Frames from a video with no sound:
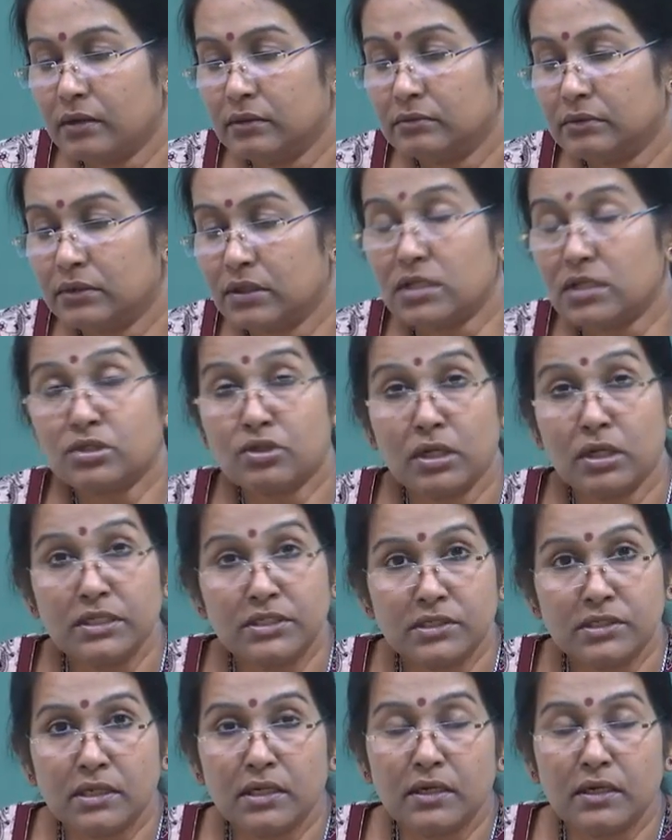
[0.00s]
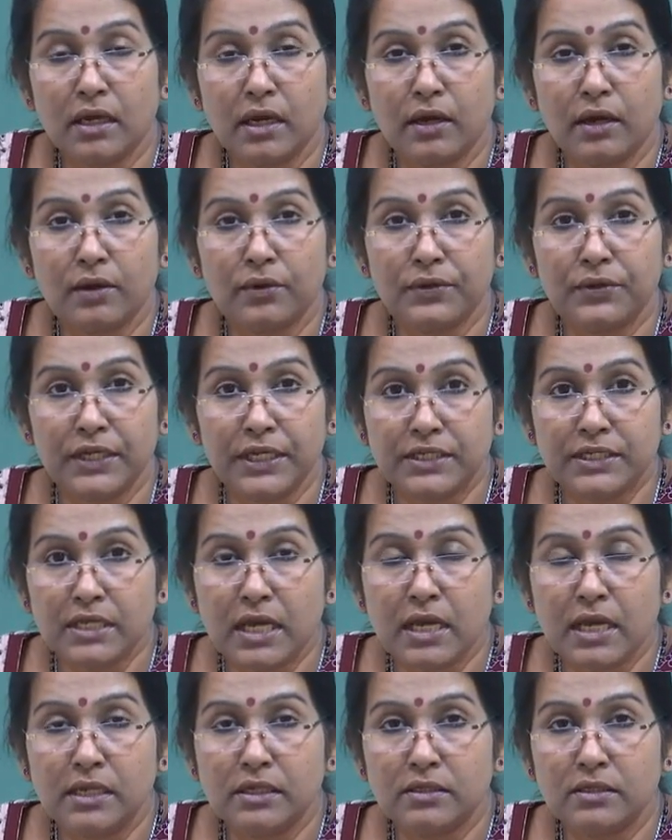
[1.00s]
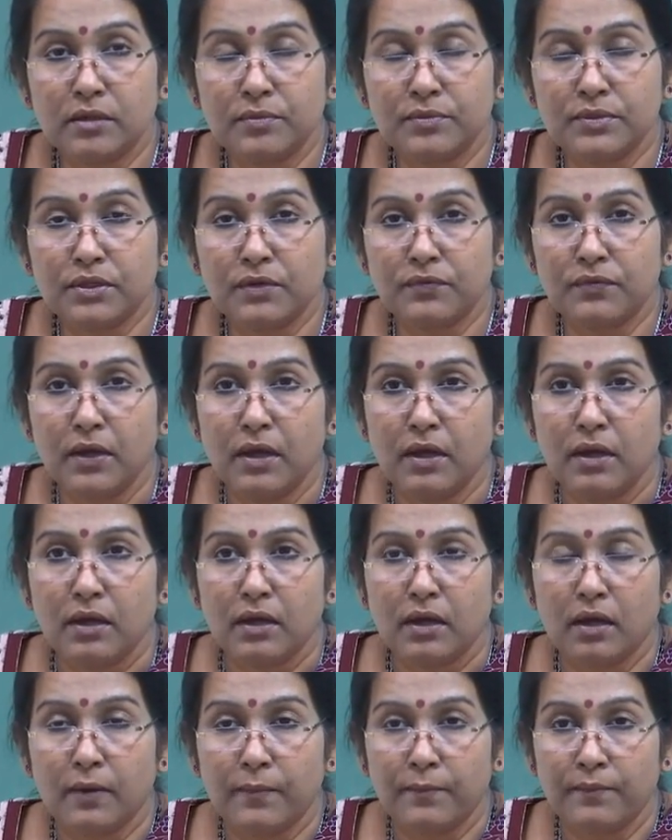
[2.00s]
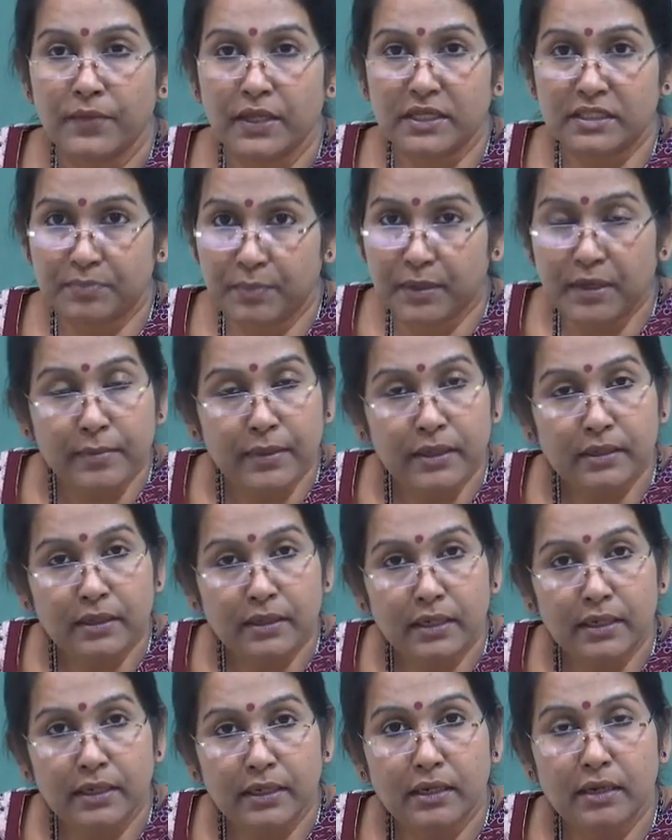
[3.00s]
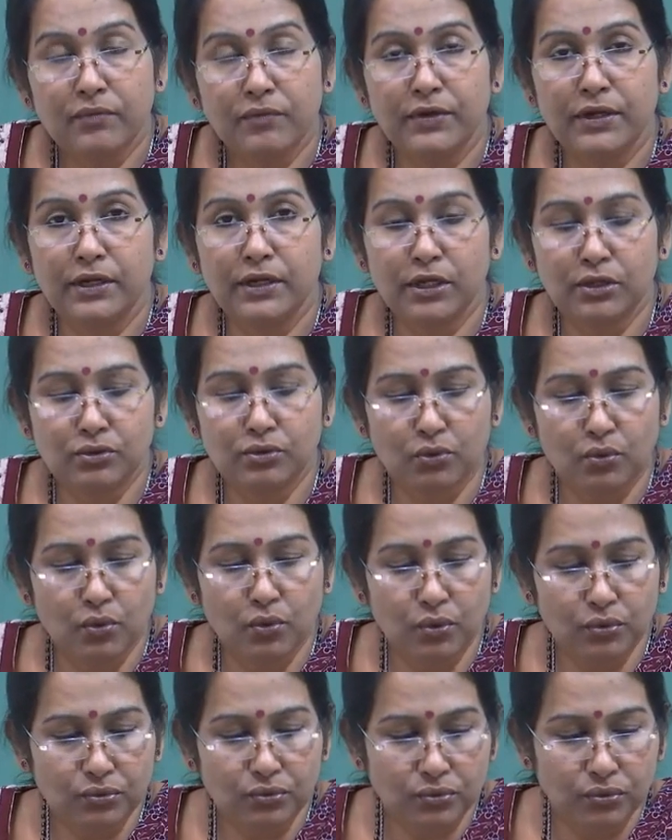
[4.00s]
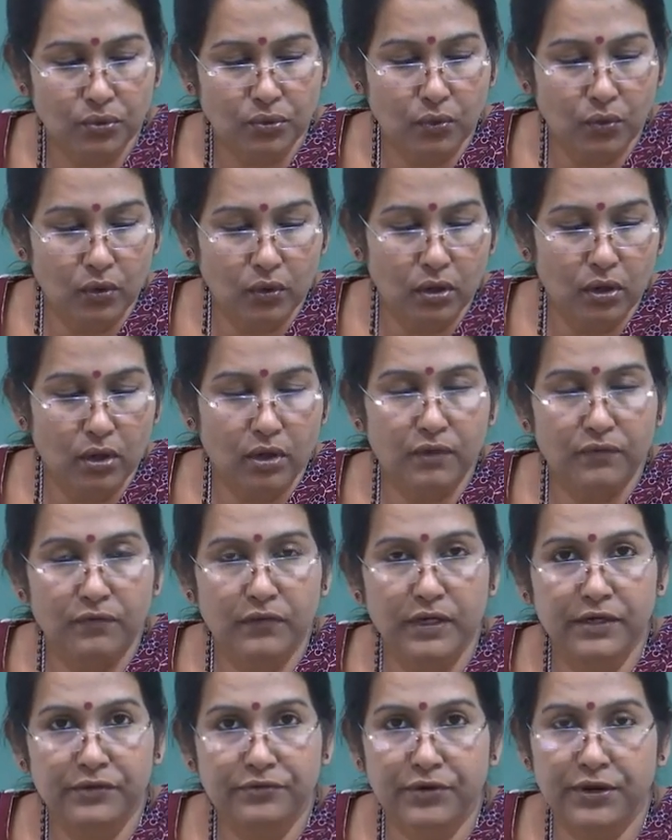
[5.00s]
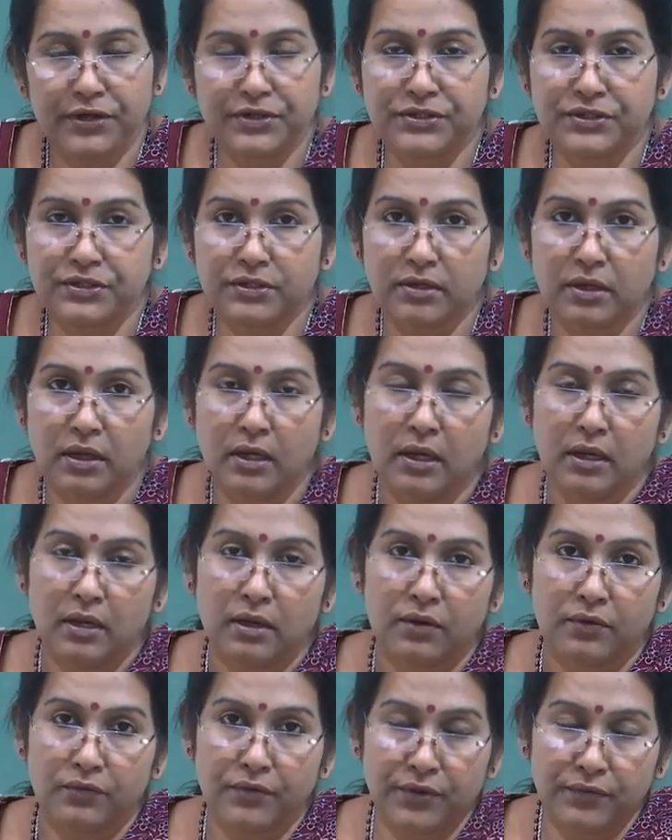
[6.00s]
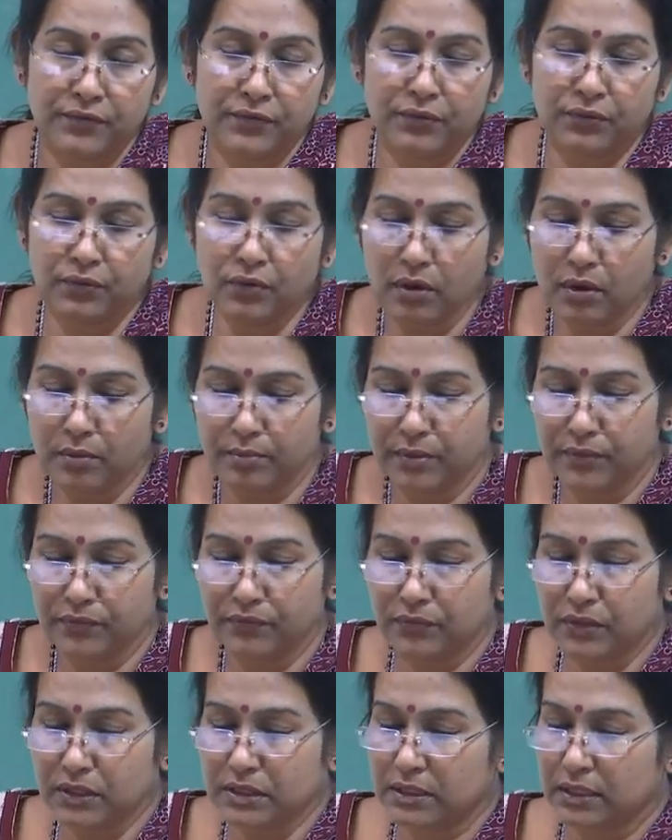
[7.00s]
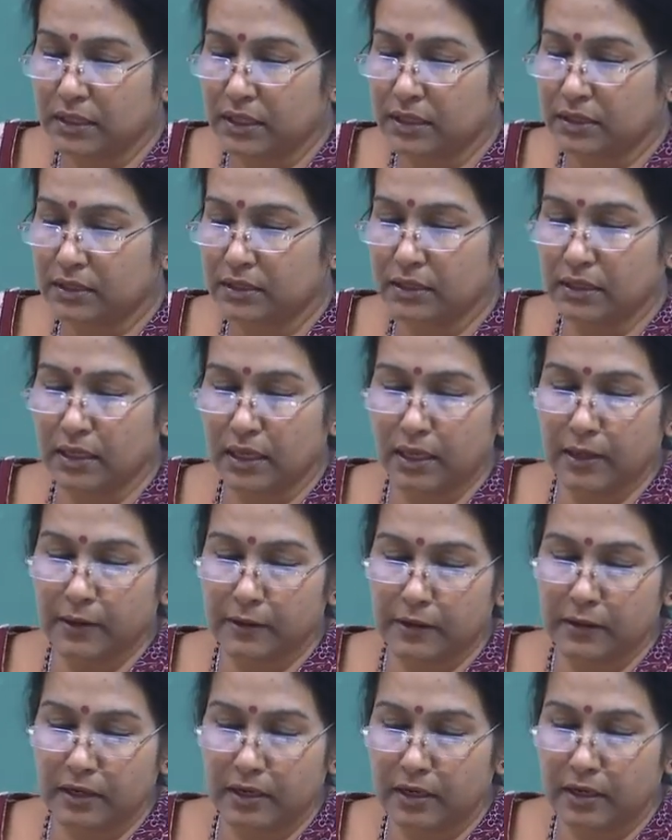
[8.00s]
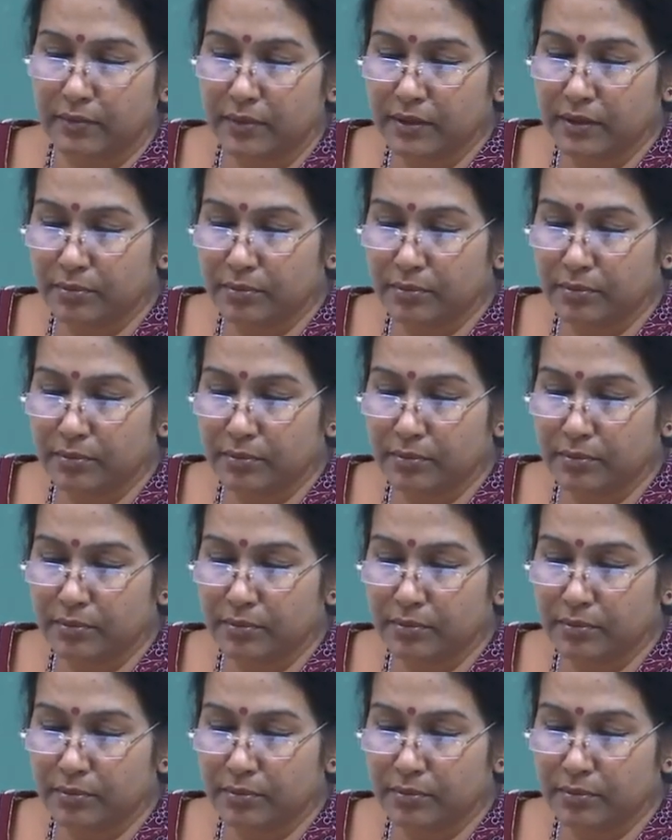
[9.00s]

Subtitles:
cross cultural data, in terms of experimental data. We need to go through the whole lot of literature review before selecting a relevant